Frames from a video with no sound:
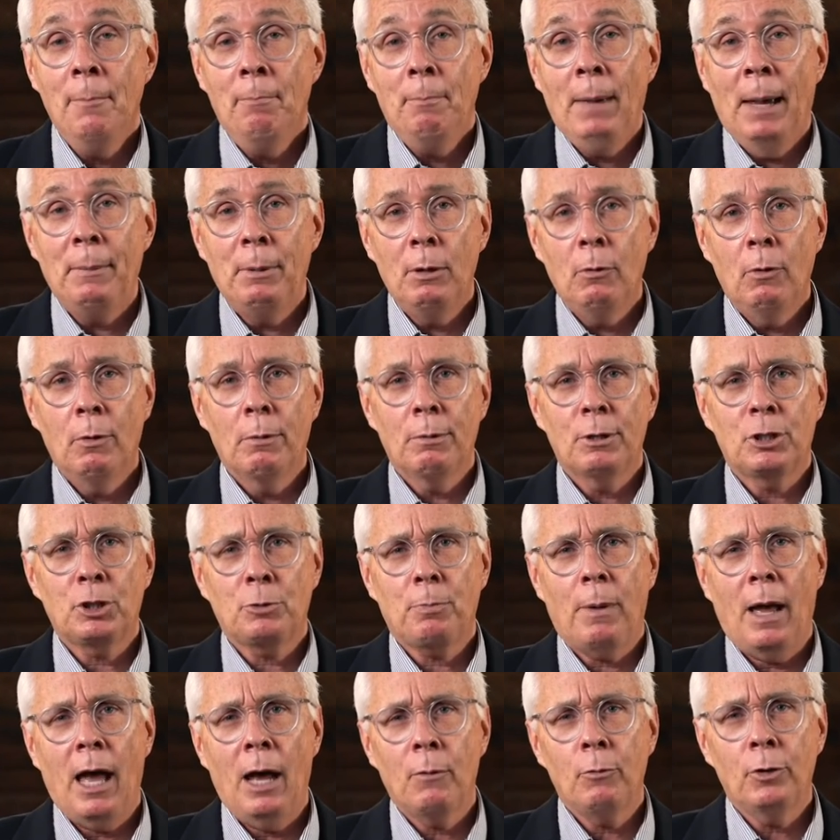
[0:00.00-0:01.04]
Maybe we
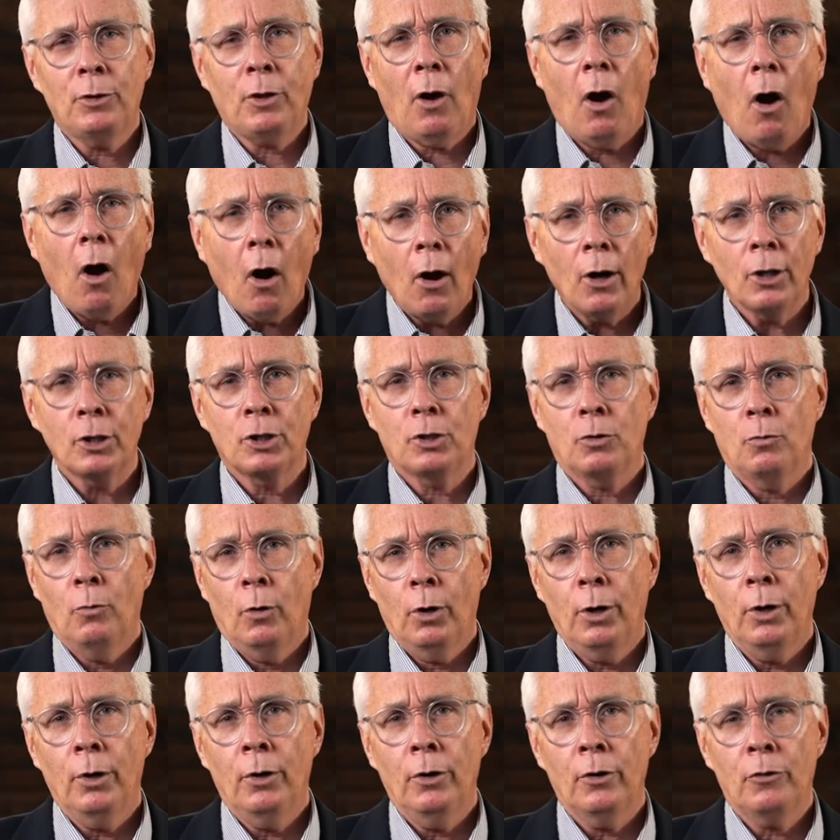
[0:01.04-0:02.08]
respond with harsh
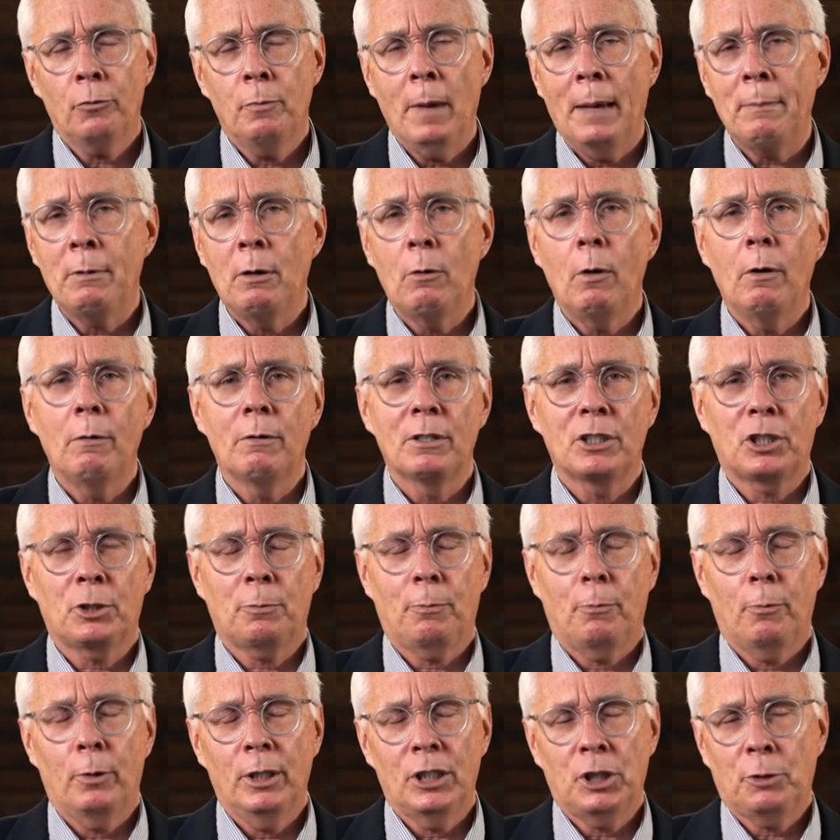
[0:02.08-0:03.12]
words. Maybe we would
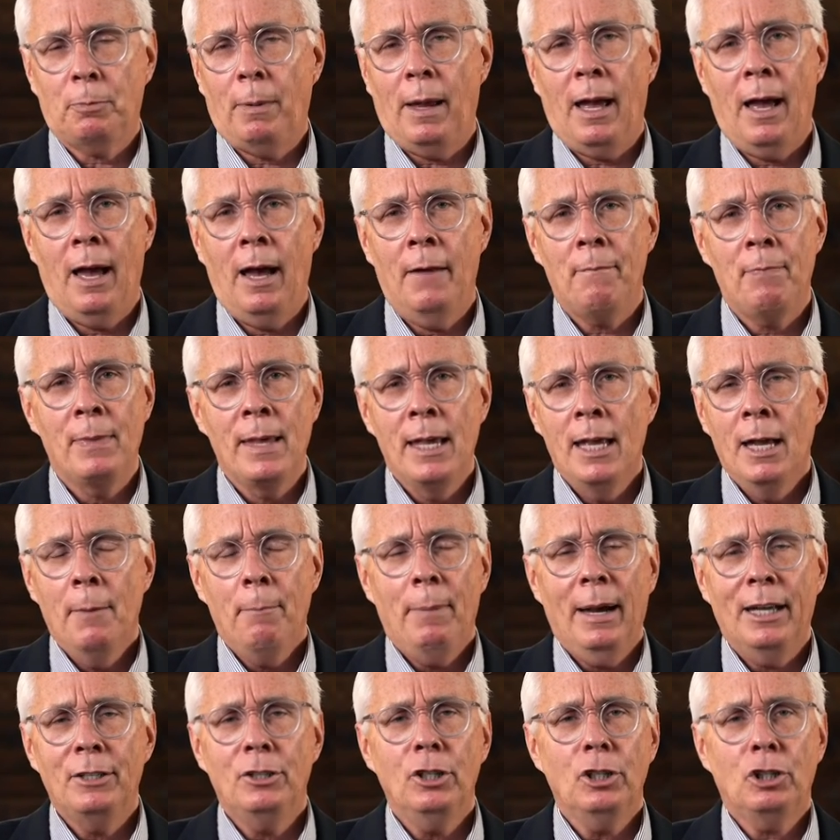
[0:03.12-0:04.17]
respond
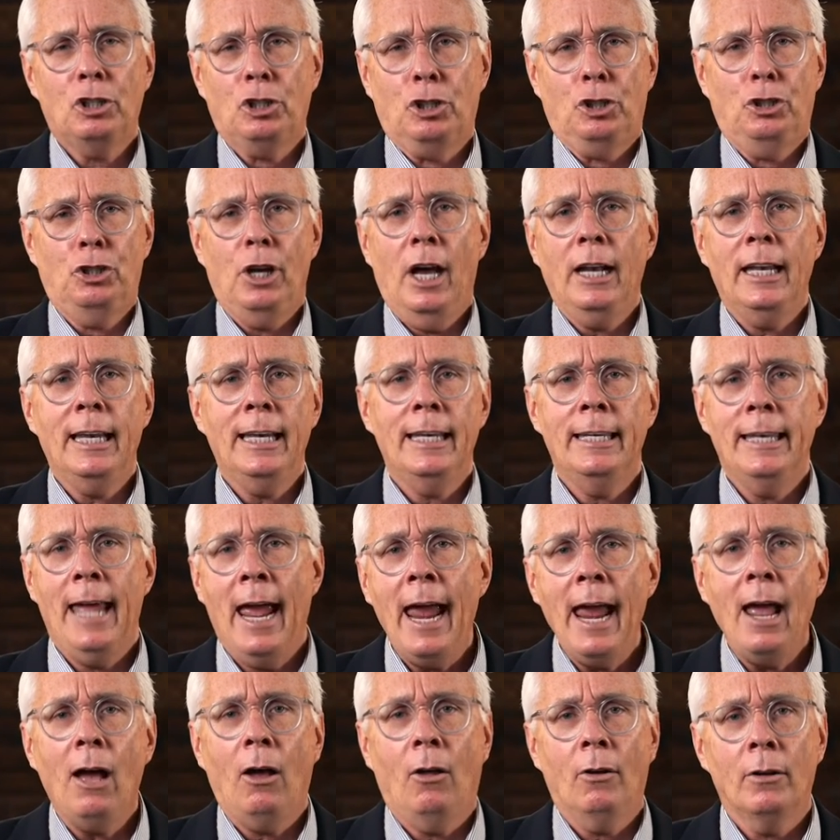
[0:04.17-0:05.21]
by just shutting
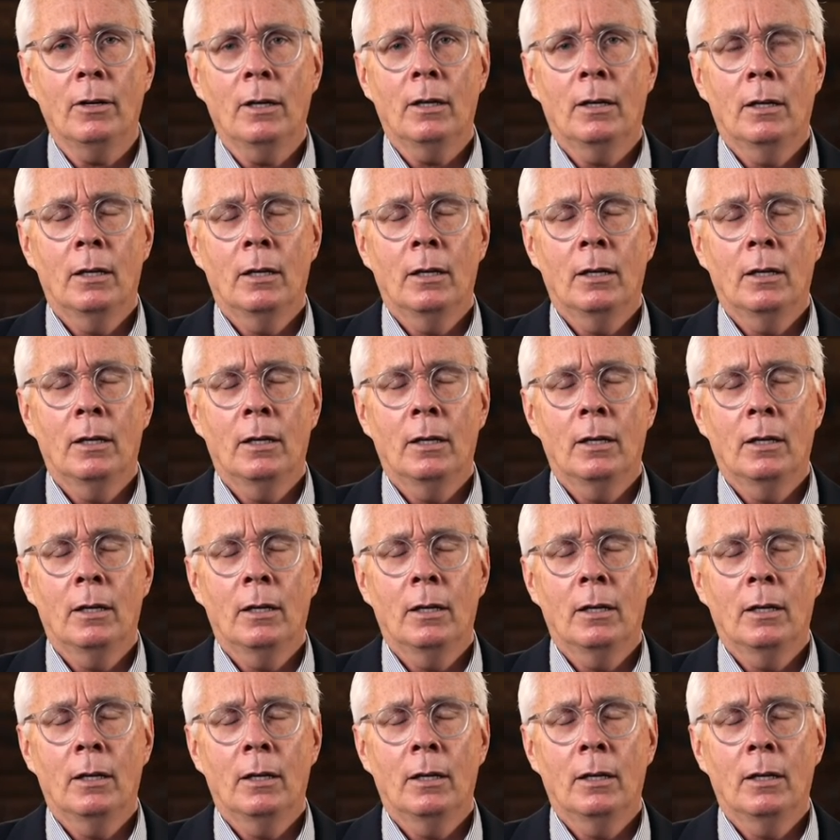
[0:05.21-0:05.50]
down